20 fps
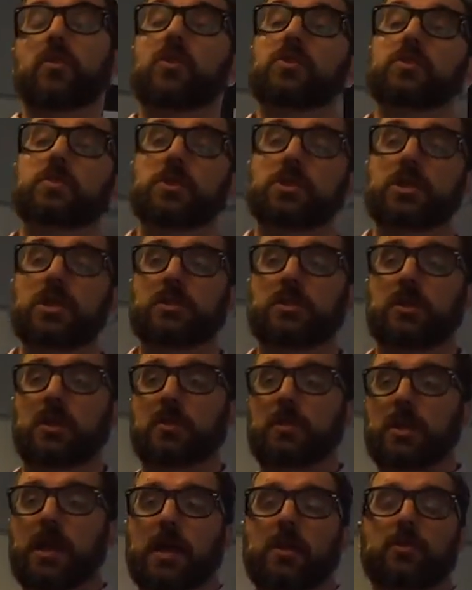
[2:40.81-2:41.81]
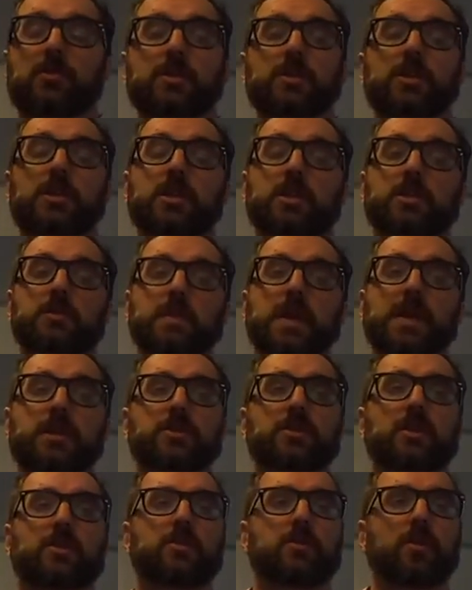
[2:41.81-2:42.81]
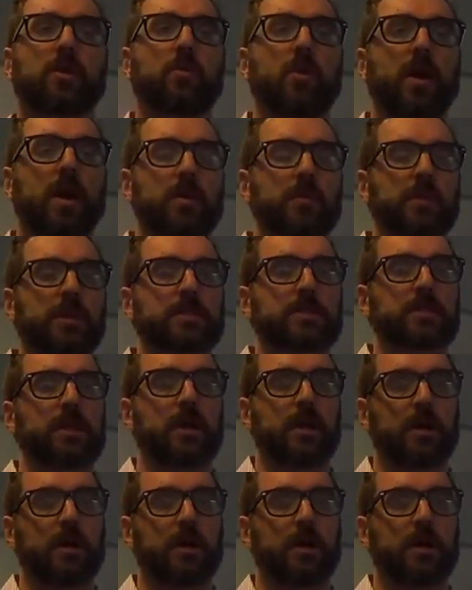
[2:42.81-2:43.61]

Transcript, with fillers: those machines are going to be heterogeneous based on the requirements